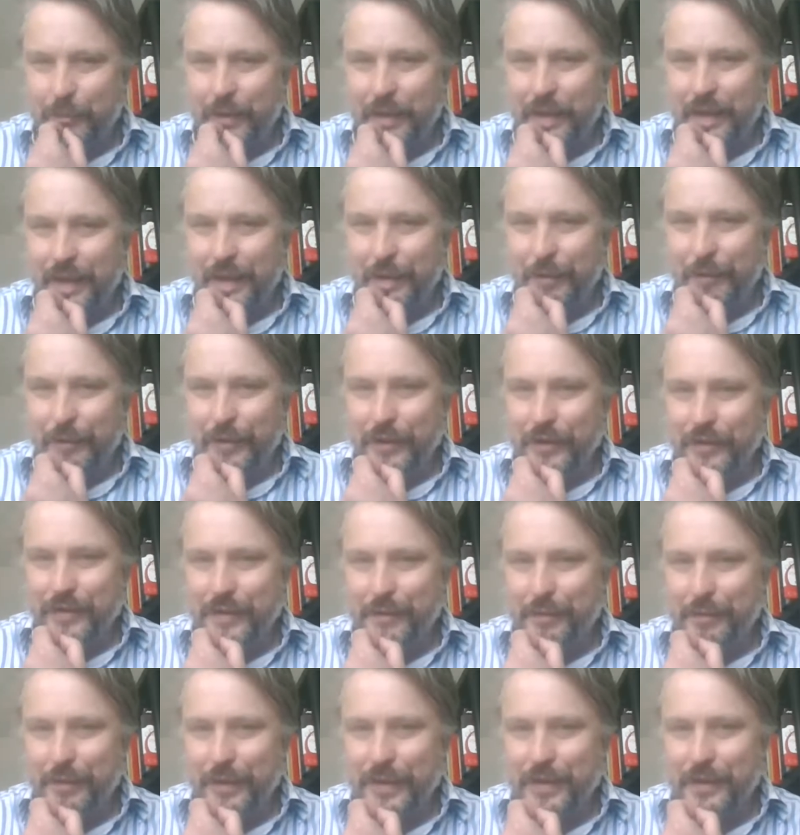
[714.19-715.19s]
but I am
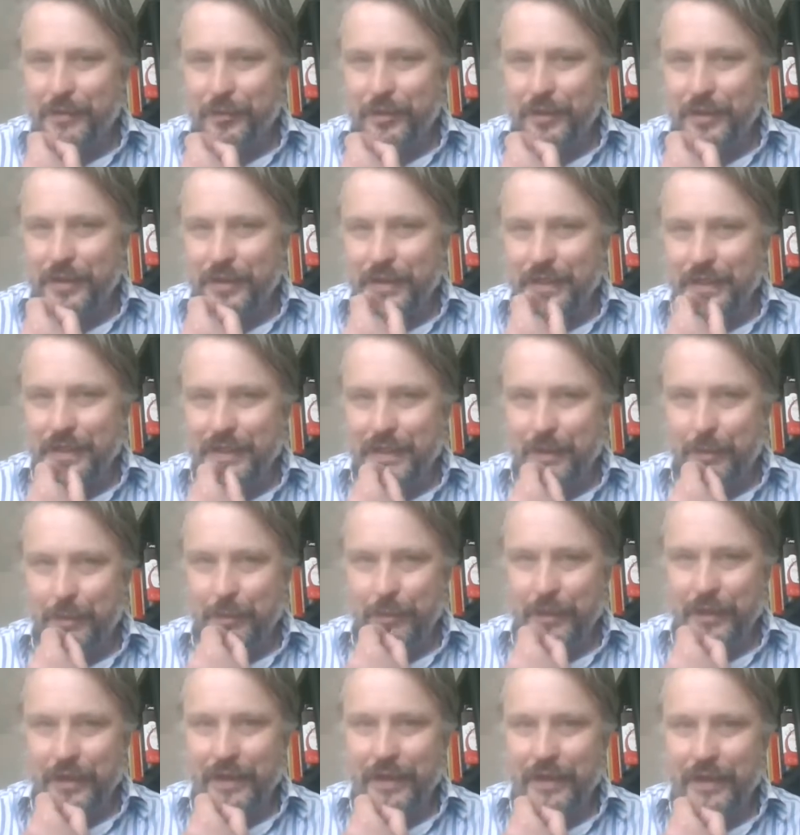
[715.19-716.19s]
using Pierce Brosnan as an
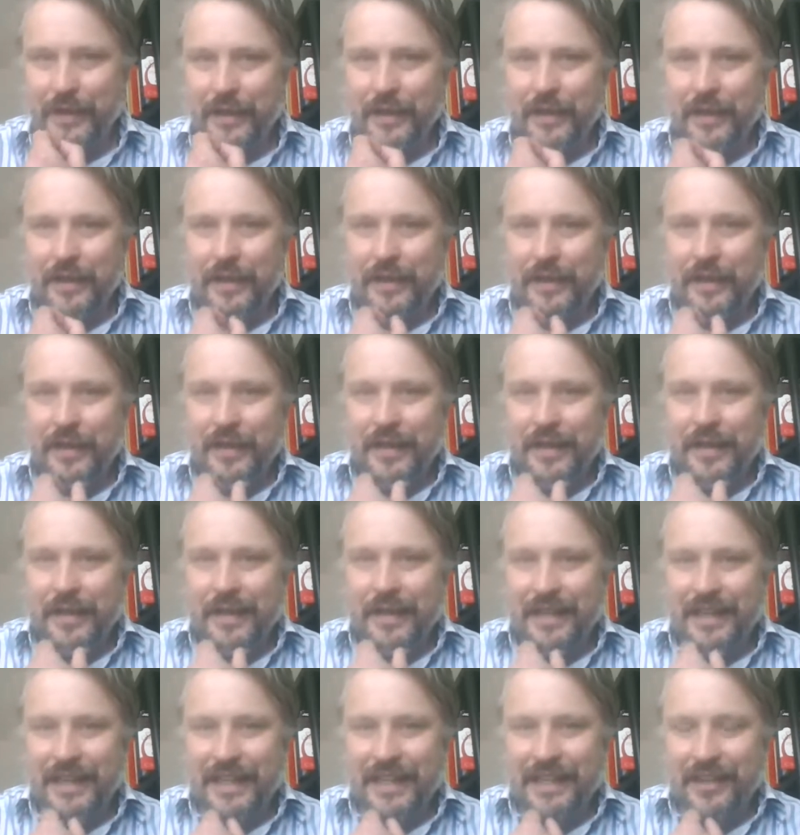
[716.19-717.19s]
example here,
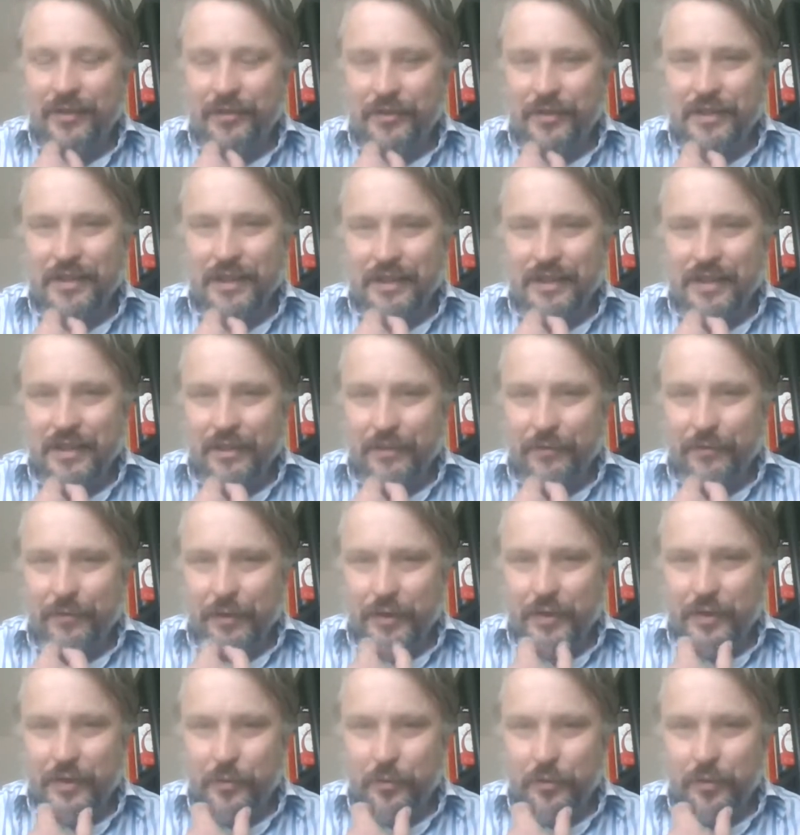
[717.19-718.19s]
they're not as good as the
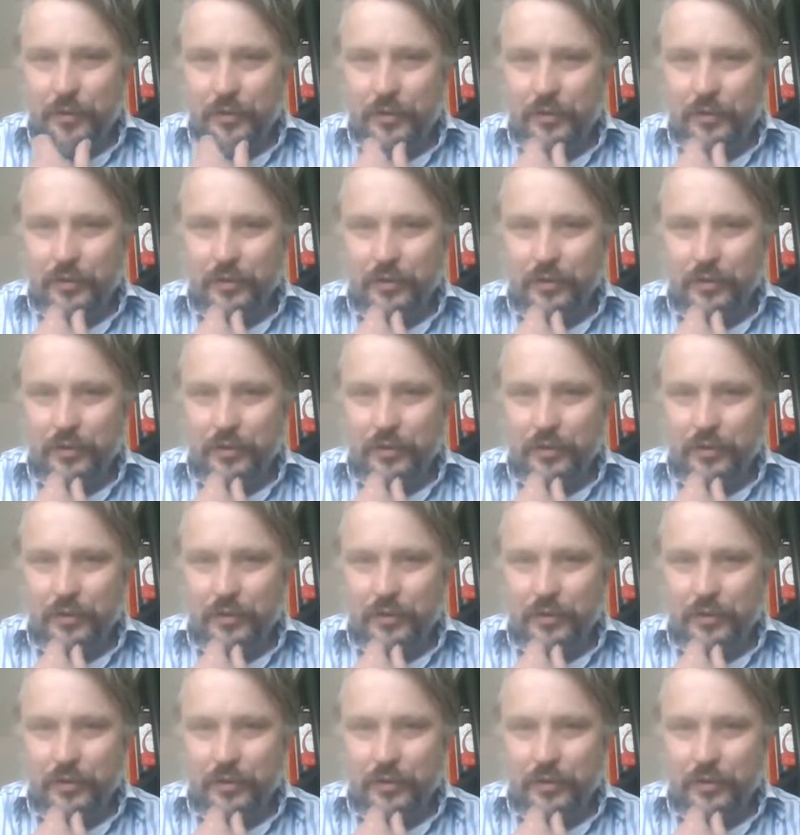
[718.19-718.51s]
first one.